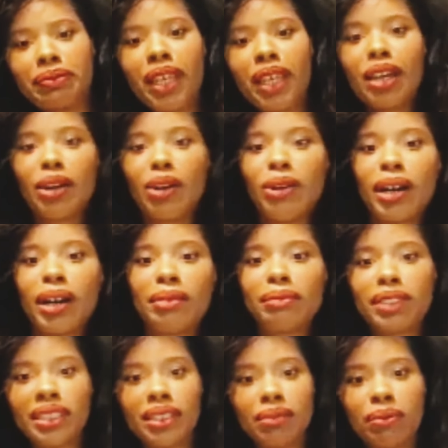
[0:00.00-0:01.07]
Oh, I'm
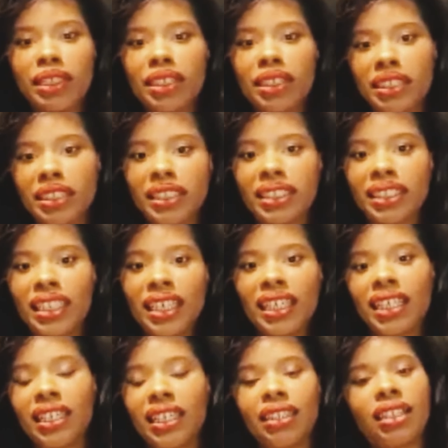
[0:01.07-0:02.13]
good because
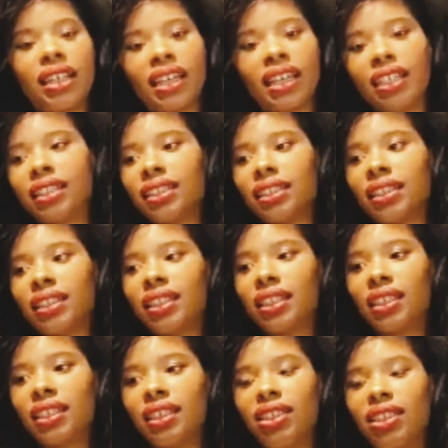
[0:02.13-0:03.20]
they like
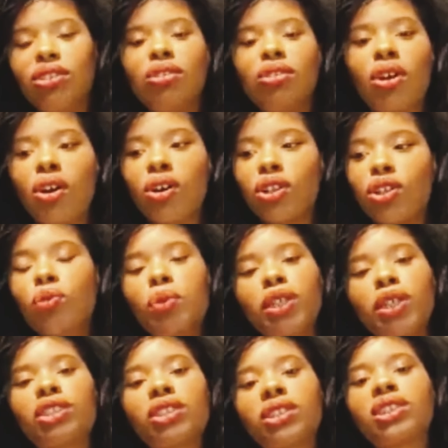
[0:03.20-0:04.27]
you
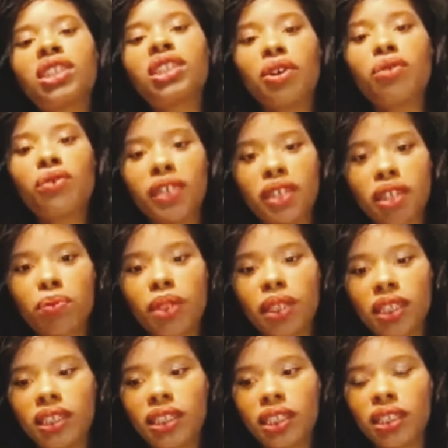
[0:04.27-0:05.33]
put yourself in a
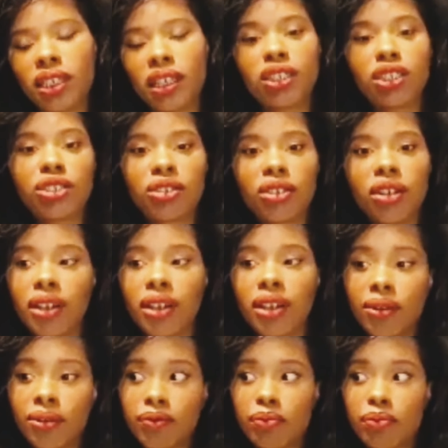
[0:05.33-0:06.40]
place
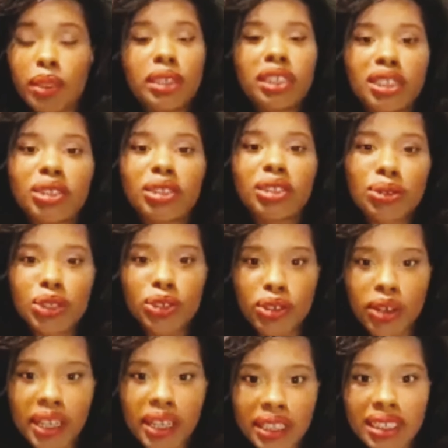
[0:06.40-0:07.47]
of potential
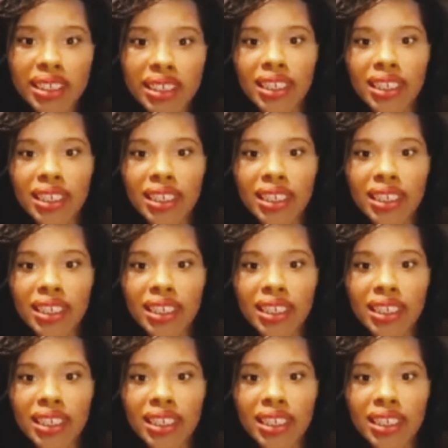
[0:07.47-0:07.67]
stress,